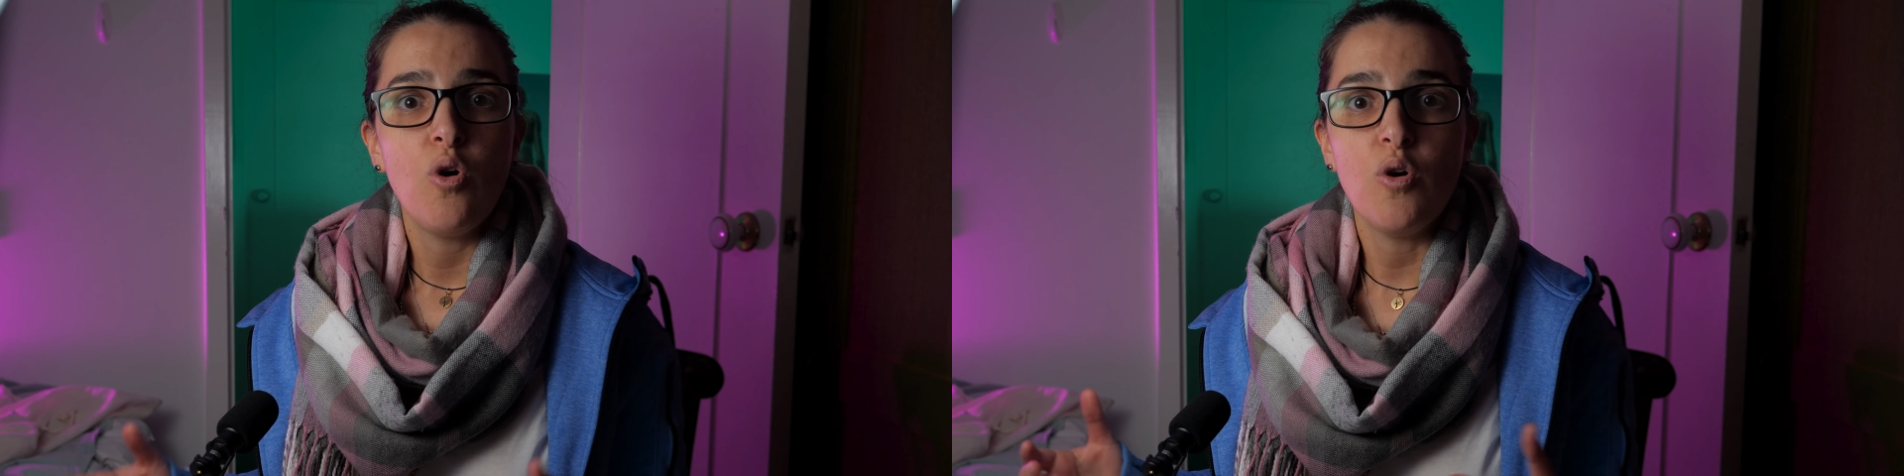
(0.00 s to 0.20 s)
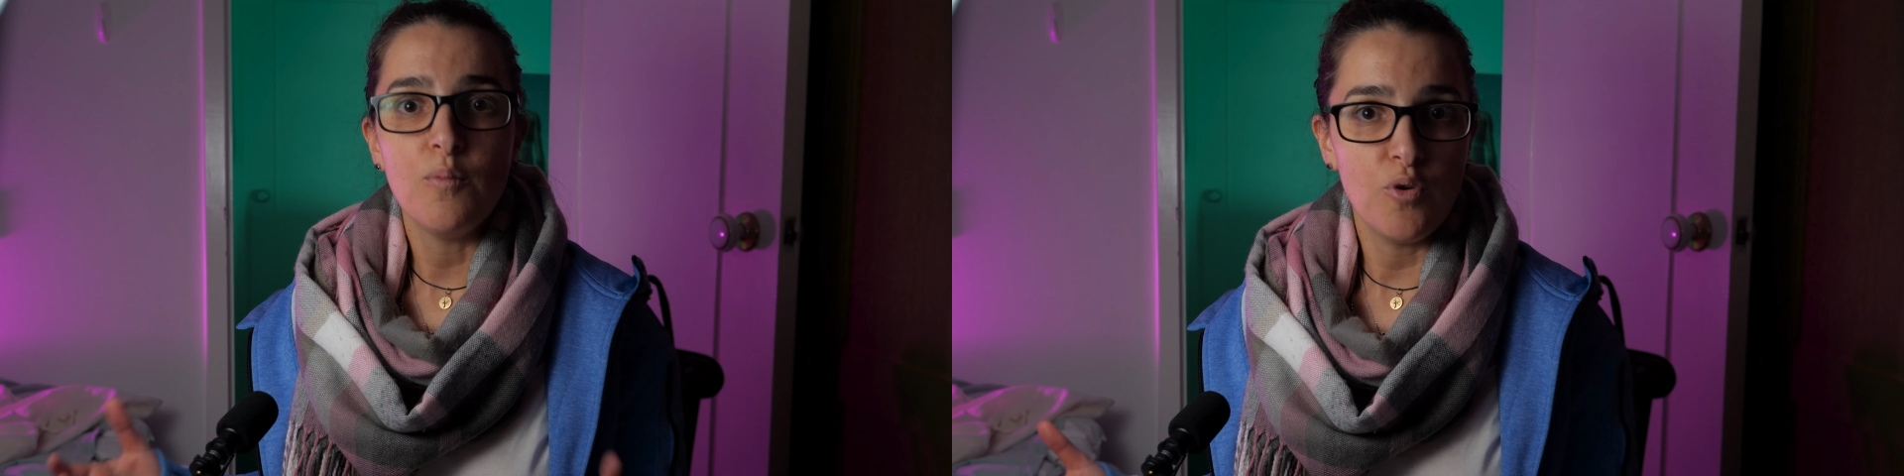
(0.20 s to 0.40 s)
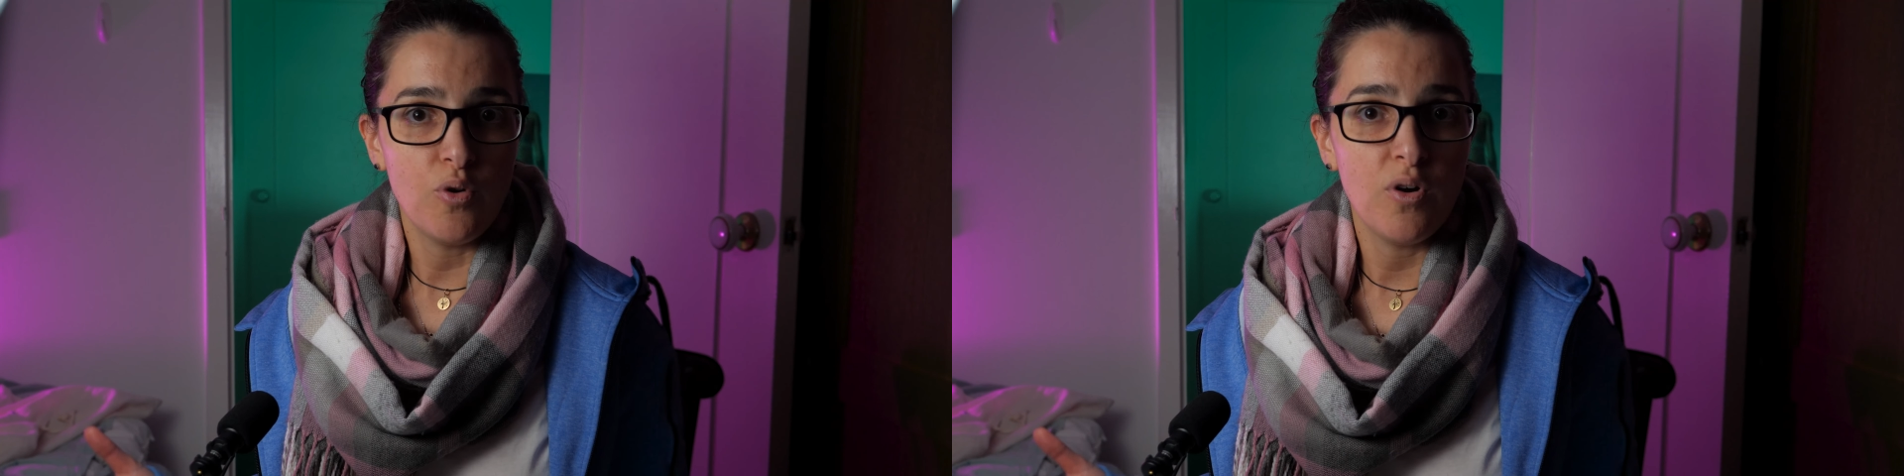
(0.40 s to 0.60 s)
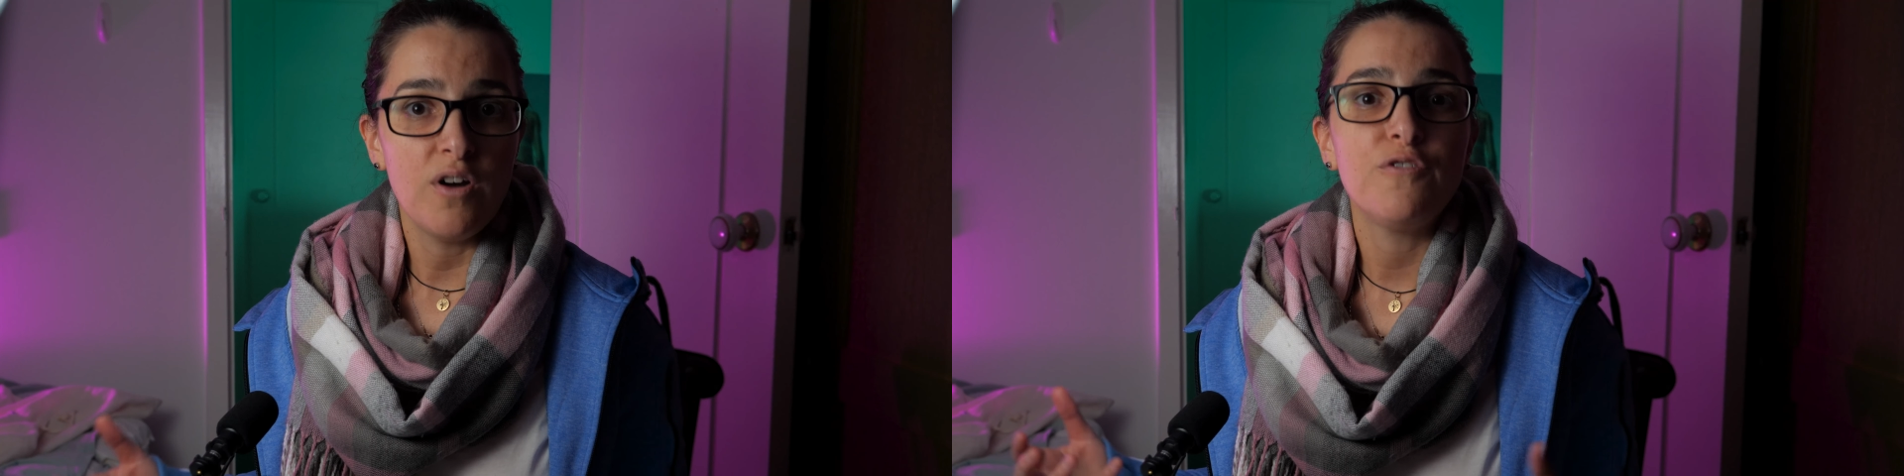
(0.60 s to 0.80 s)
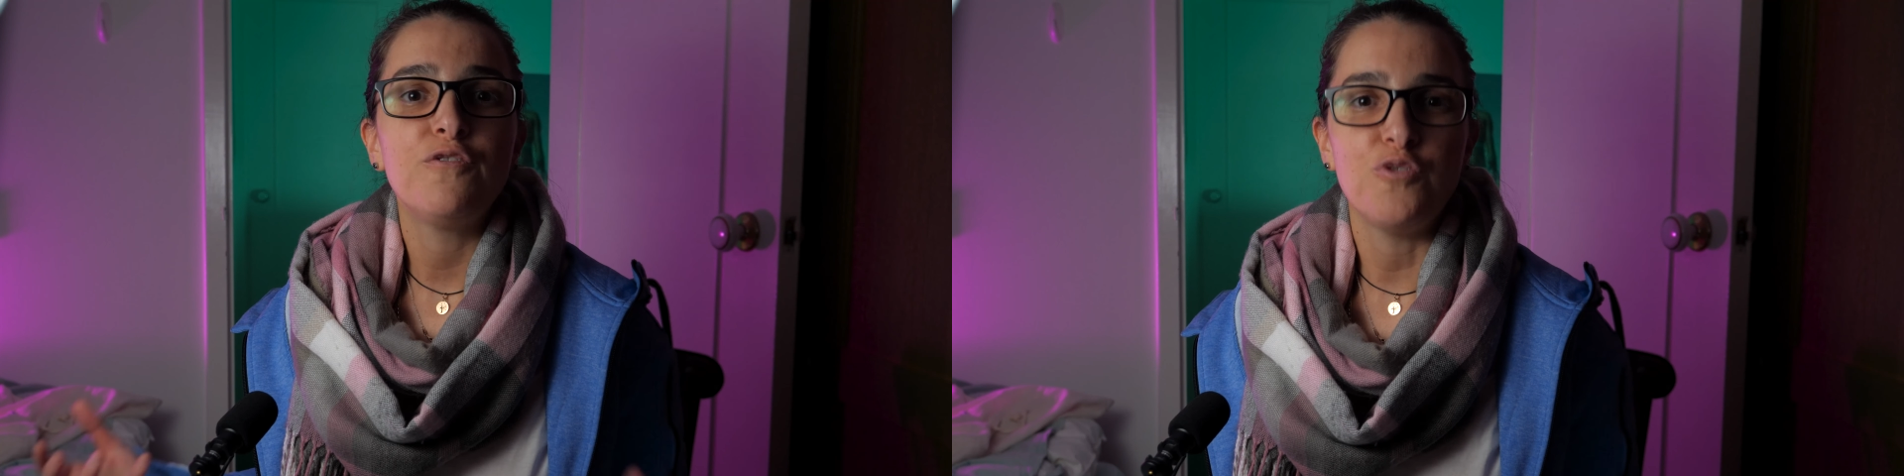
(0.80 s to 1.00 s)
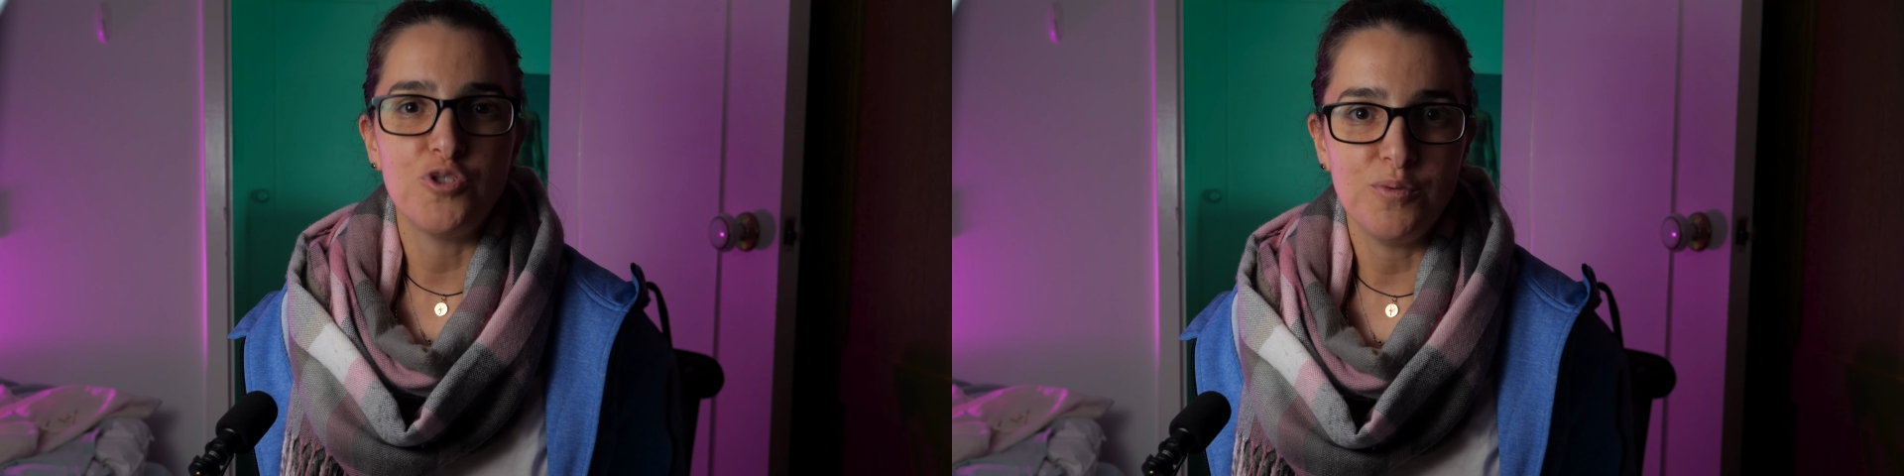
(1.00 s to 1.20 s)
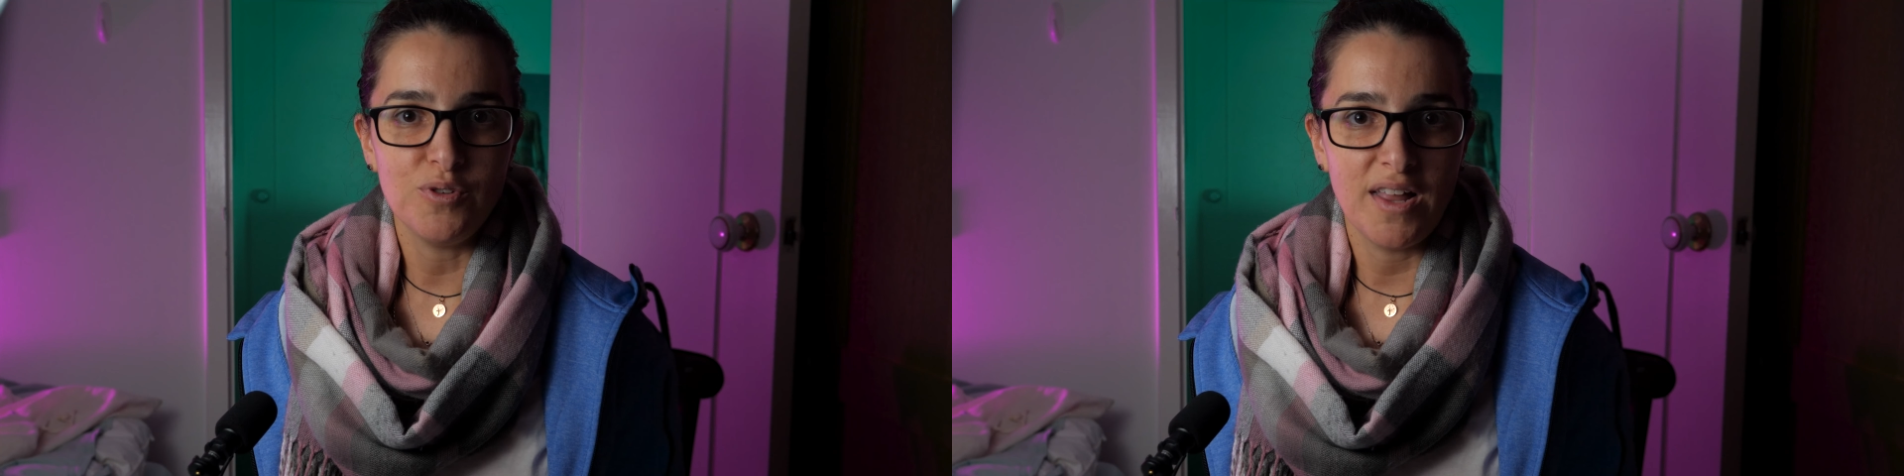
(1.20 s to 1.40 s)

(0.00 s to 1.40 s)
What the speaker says: or more affordable